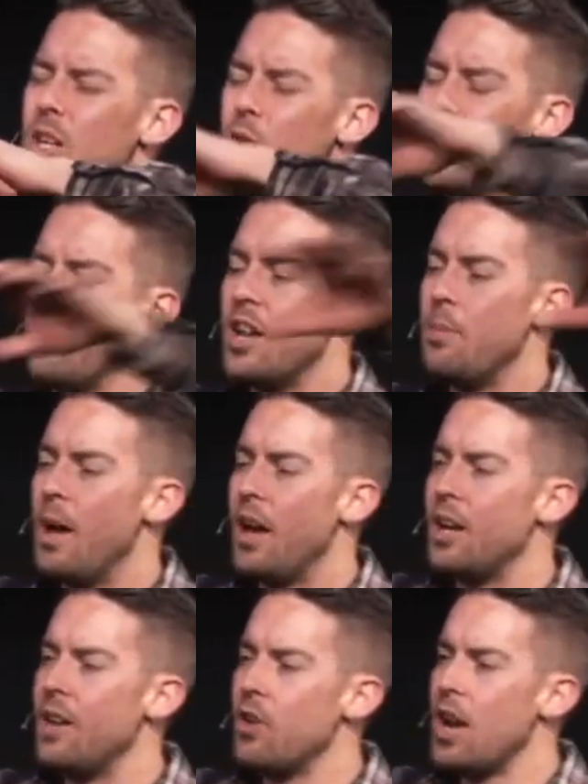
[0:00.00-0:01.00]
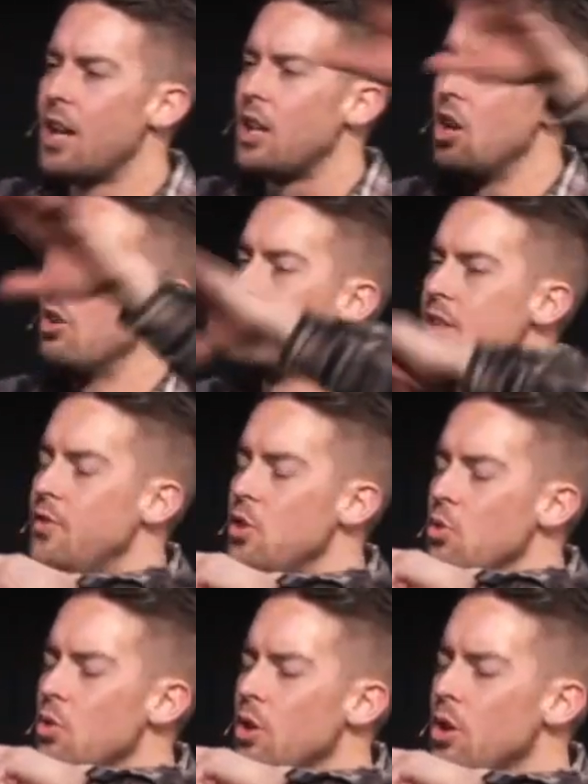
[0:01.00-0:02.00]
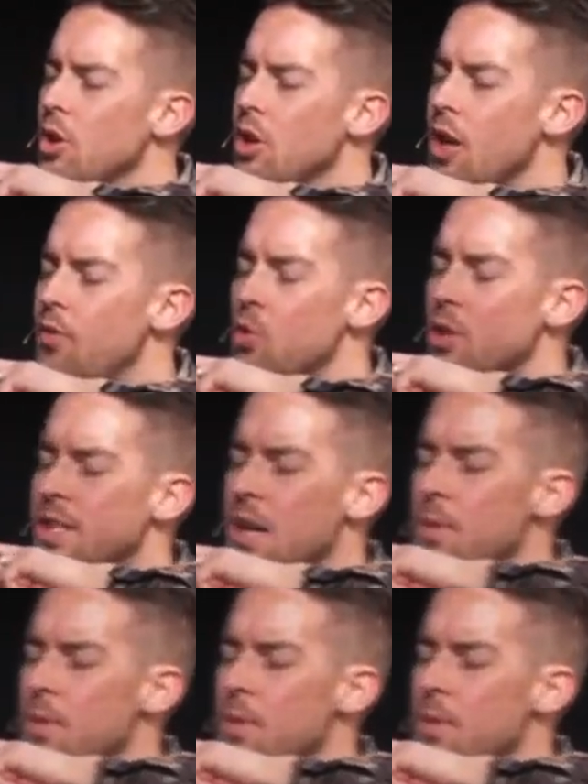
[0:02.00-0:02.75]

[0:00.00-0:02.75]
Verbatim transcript: With every head bowed and every eye closed, if you, if you would say,